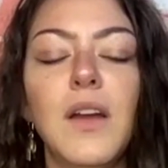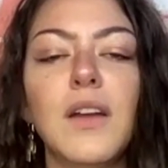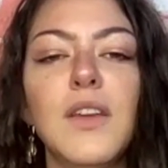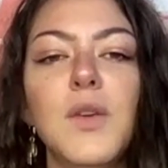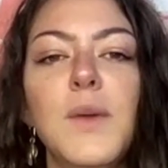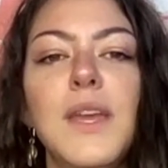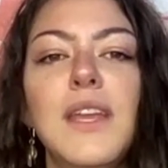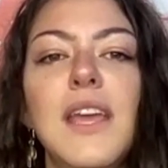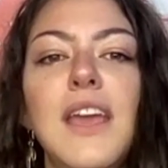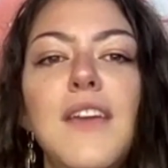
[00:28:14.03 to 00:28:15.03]
Are you
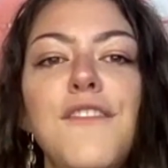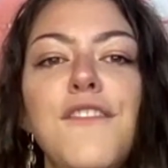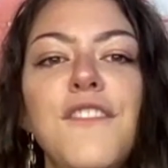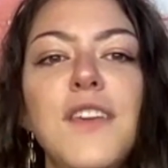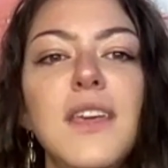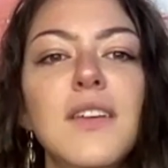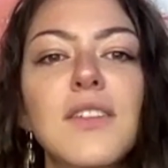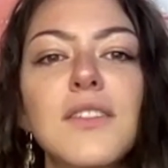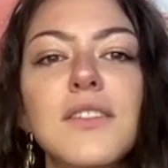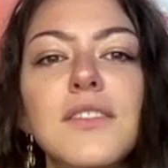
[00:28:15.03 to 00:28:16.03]
in a
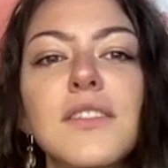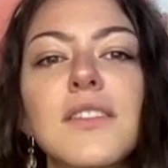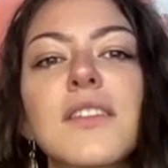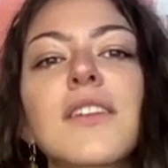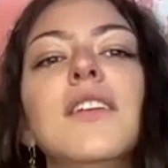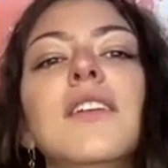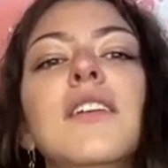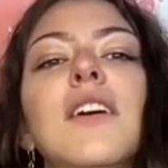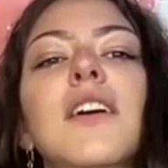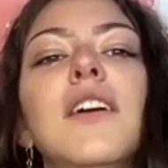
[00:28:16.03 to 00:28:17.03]
field?
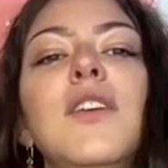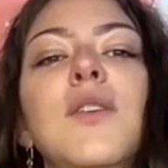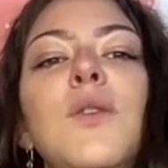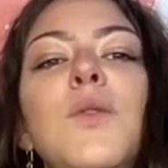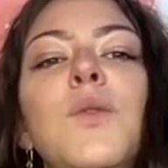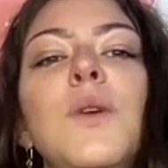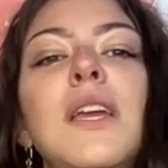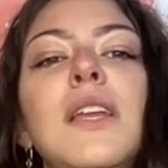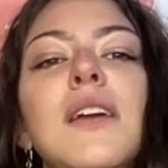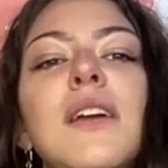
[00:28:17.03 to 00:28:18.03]
Are you
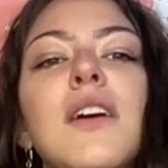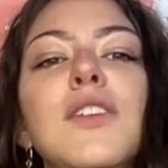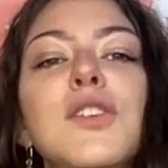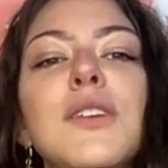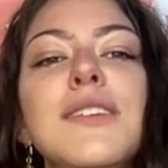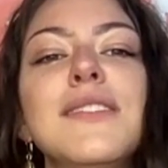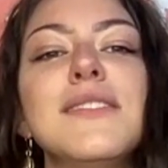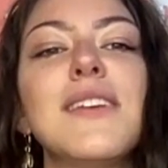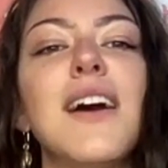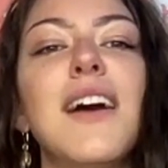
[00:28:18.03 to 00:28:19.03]
in a
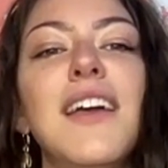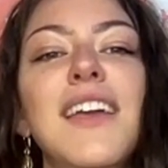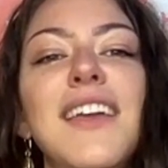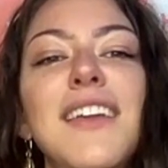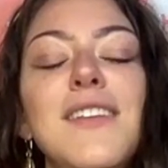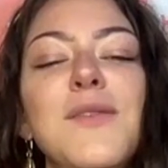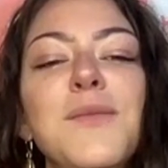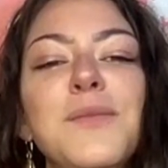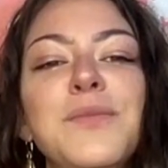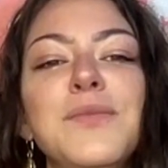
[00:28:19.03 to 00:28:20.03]
countryside?
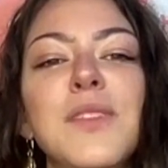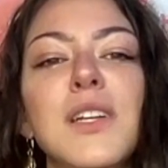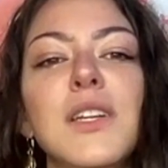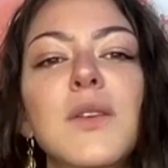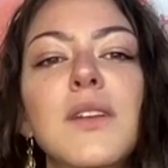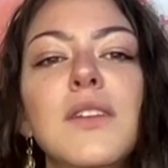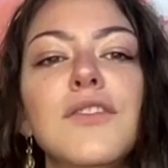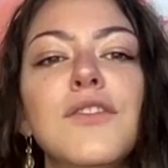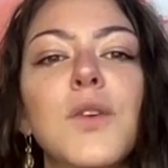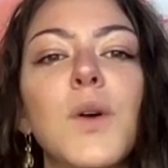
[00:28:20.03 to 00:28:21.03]
Are you in a
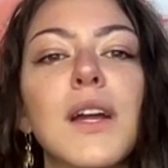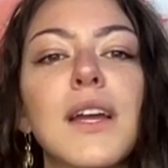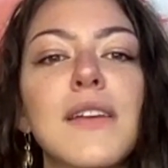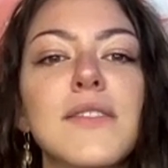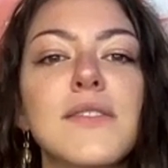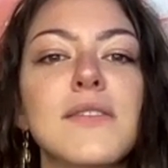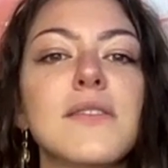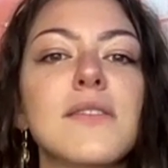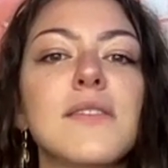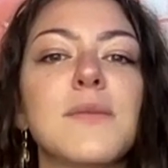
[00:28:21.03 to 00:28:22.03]

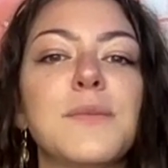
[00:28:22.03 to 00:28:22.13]
forest?